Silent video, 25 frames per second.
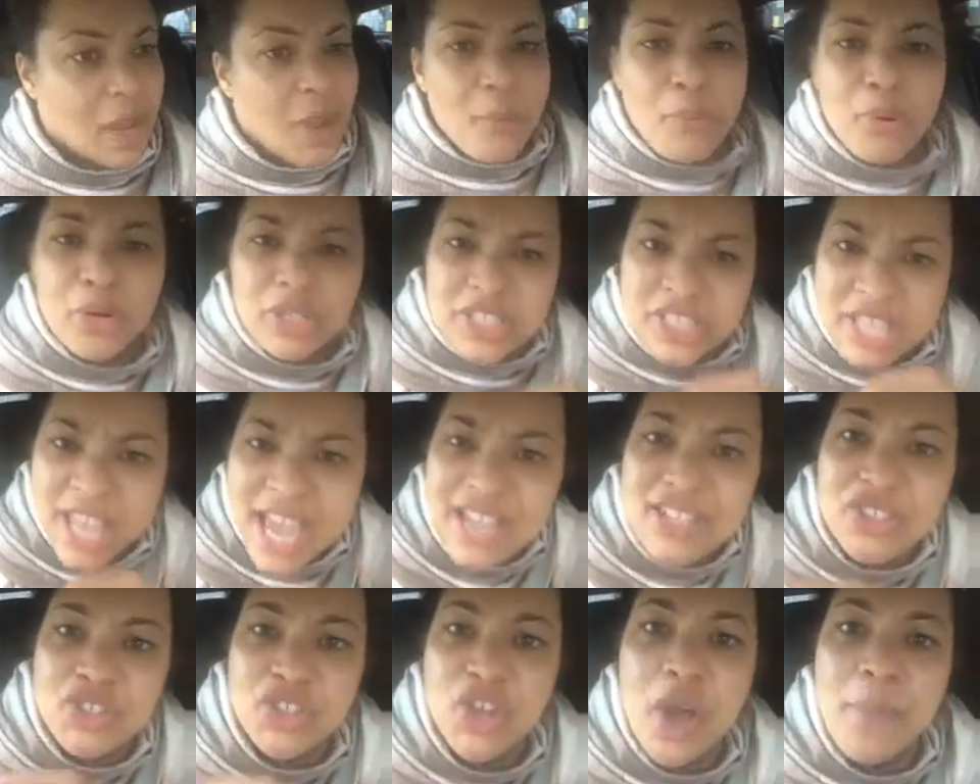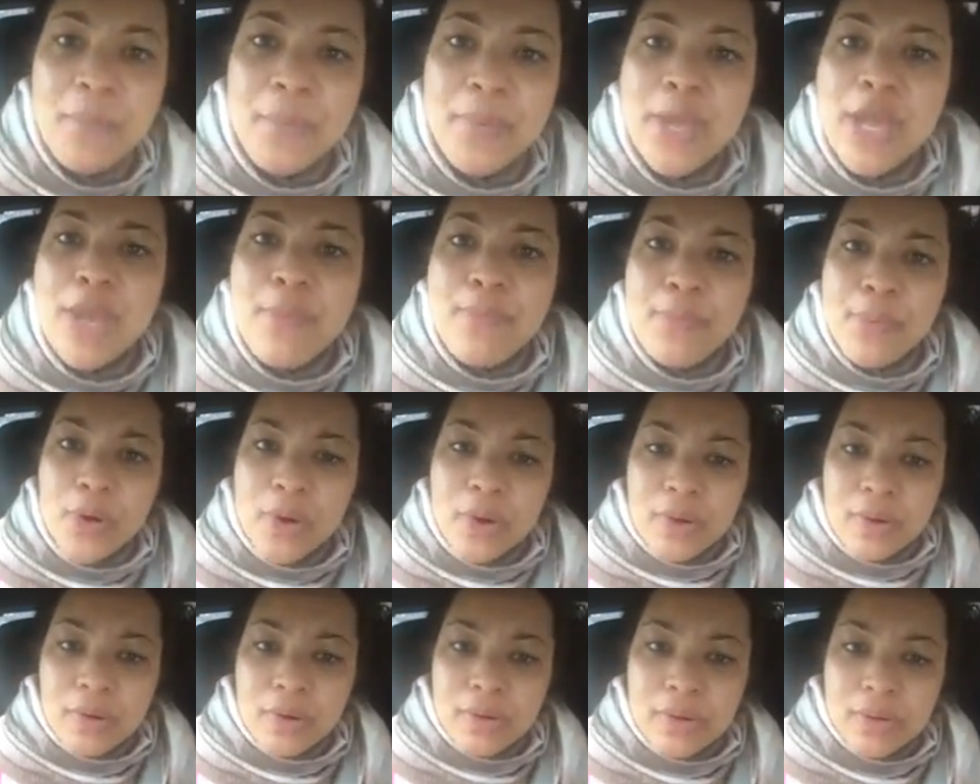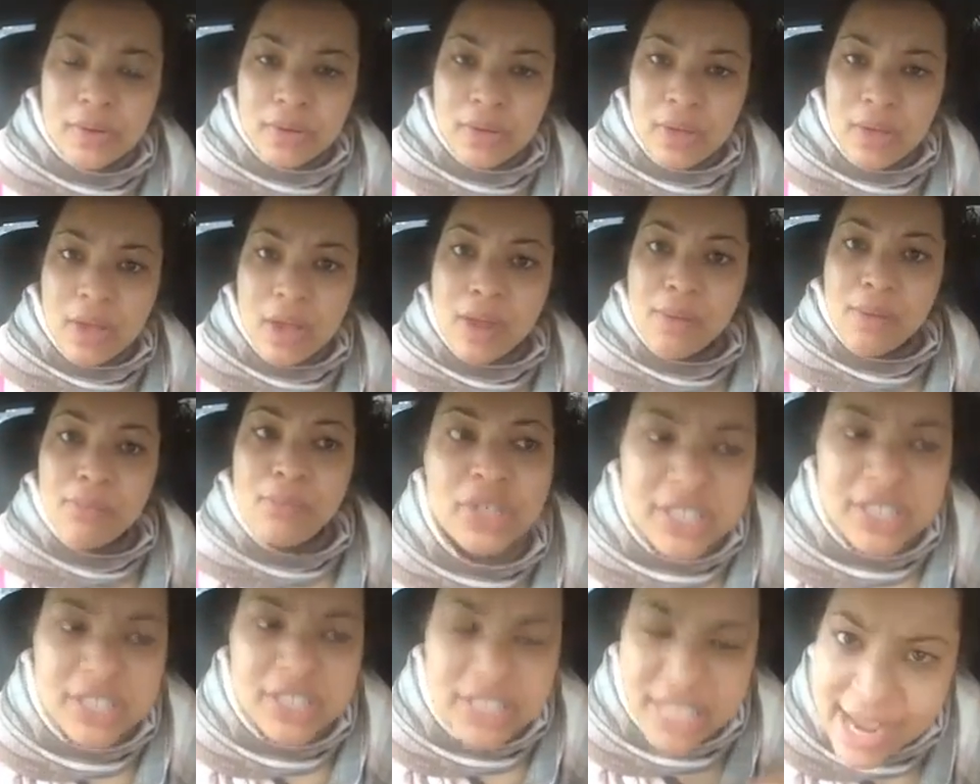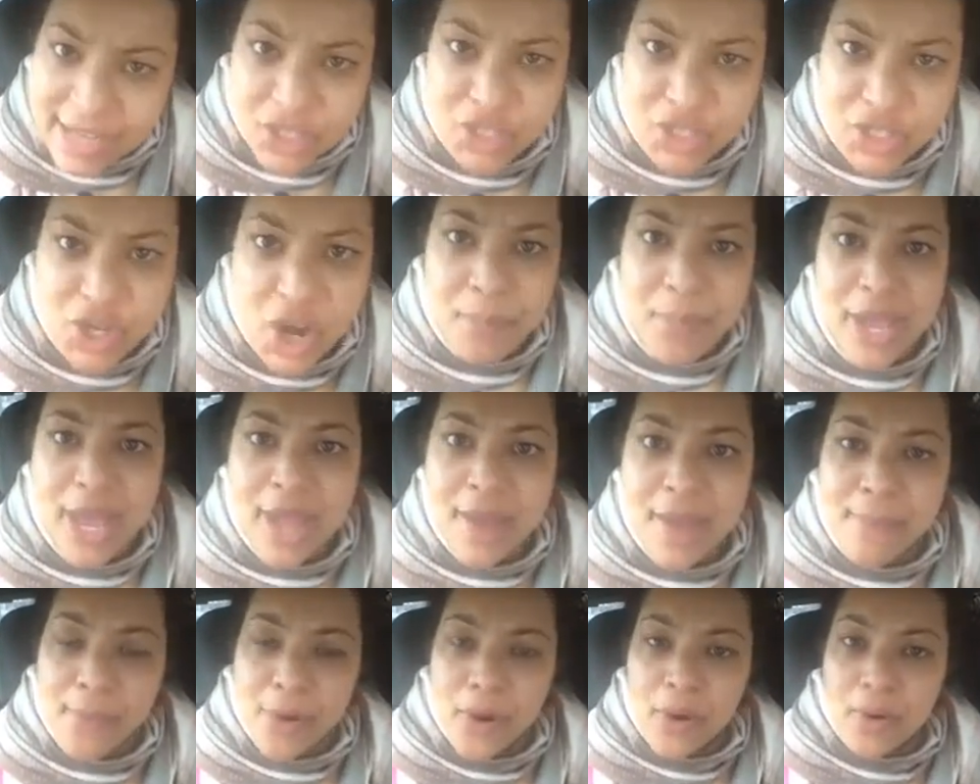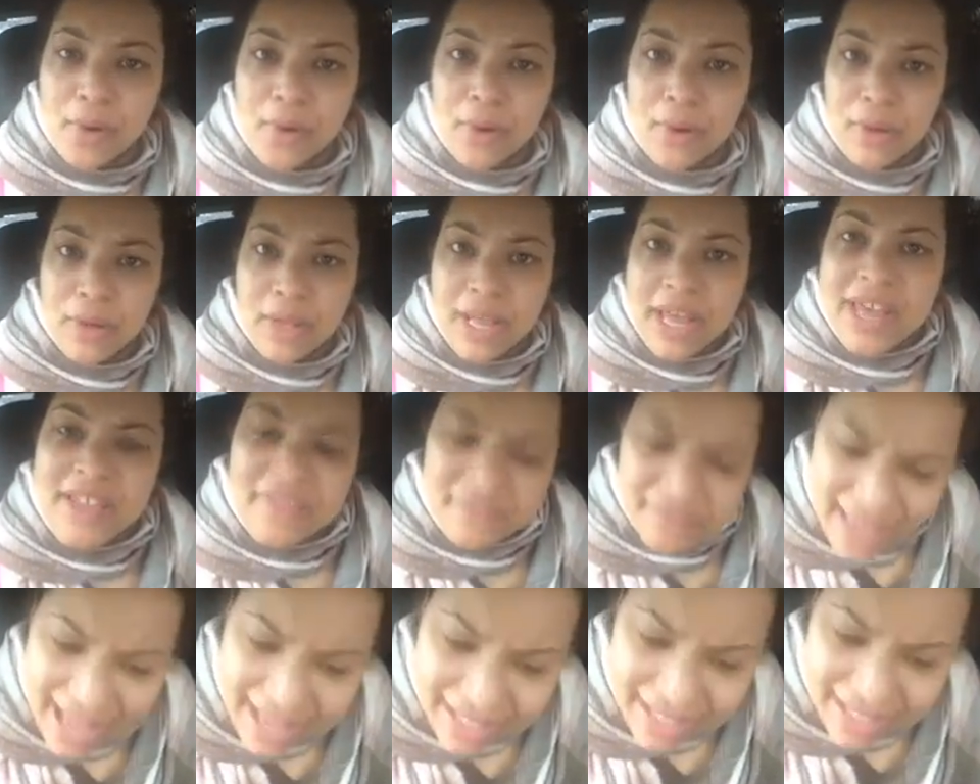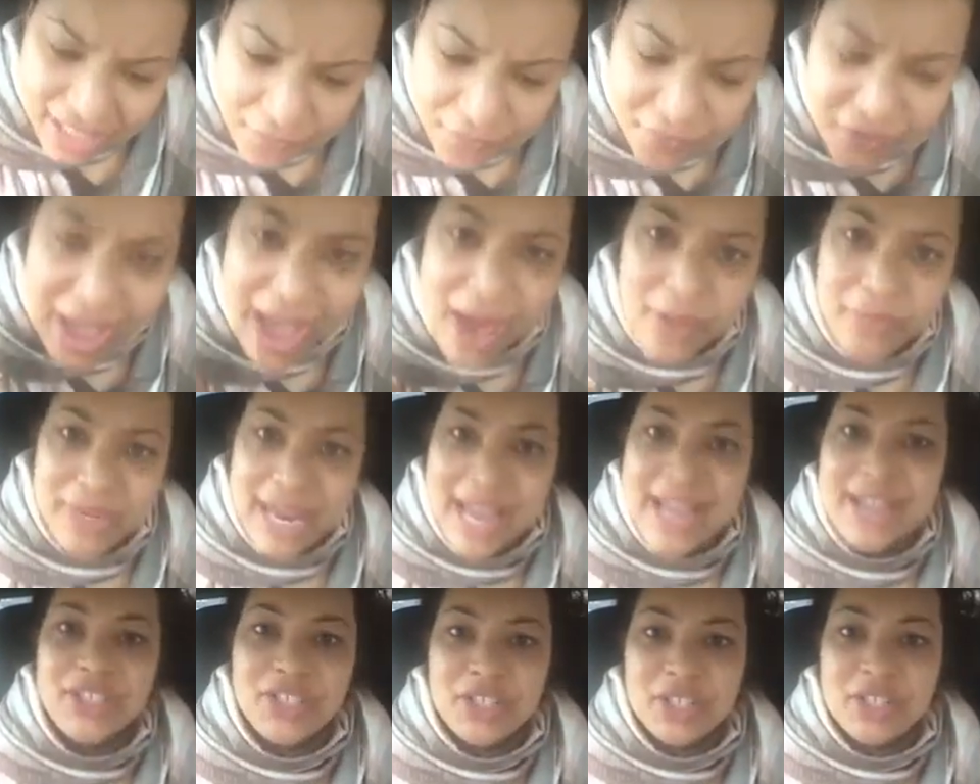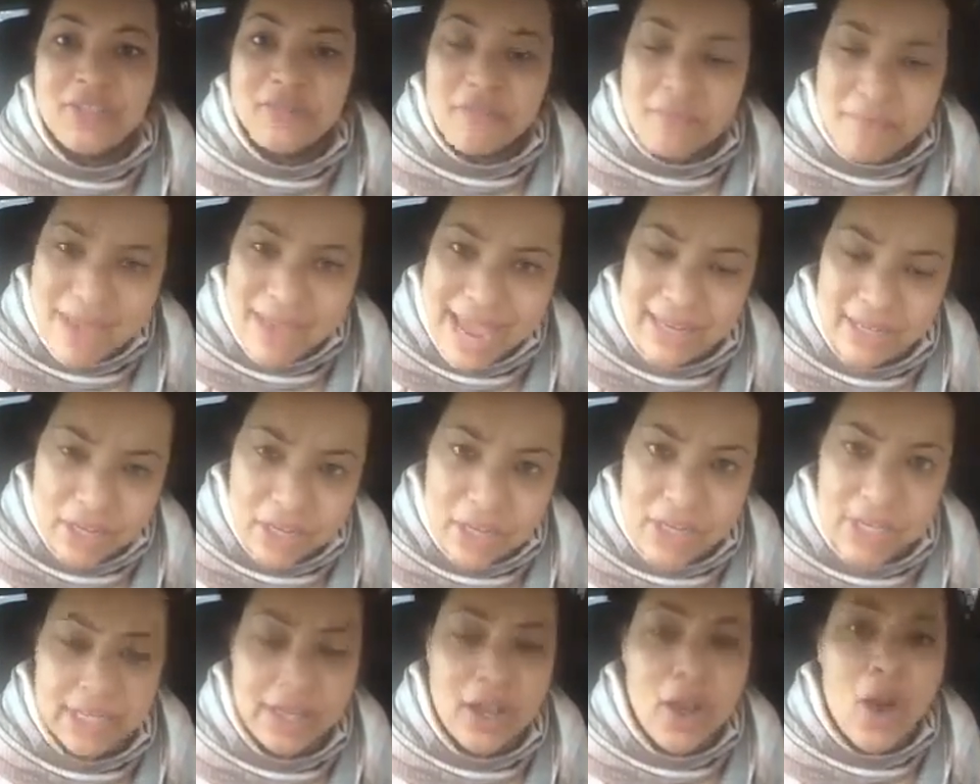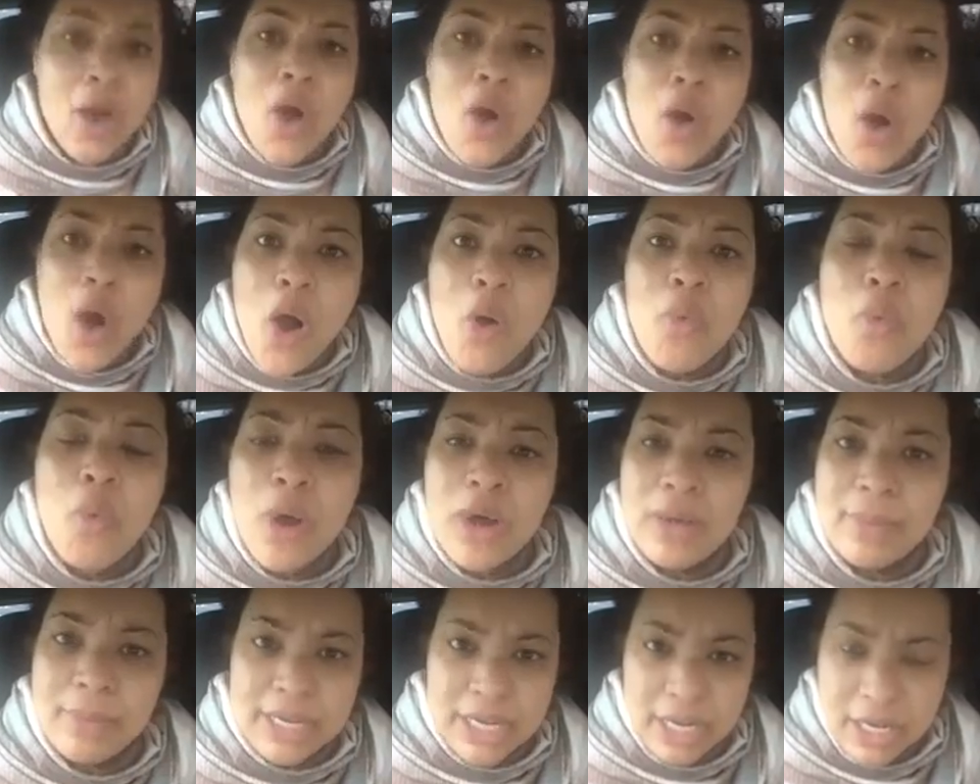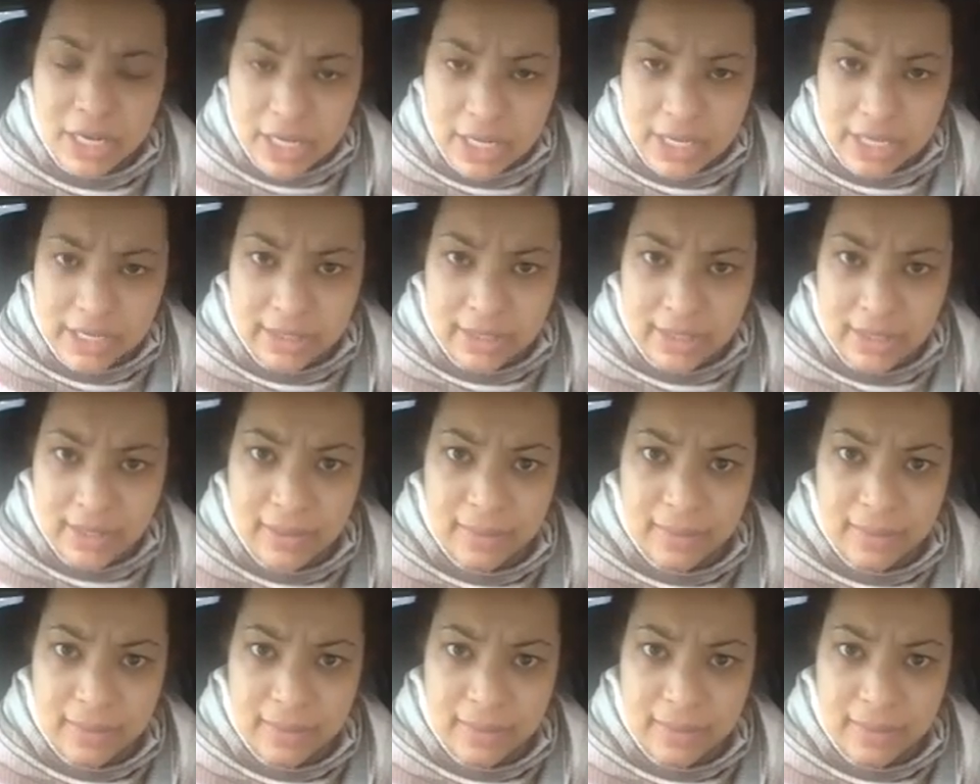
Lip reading: Protect your people. Protect your people. That's a foundation of manhood or womanhood.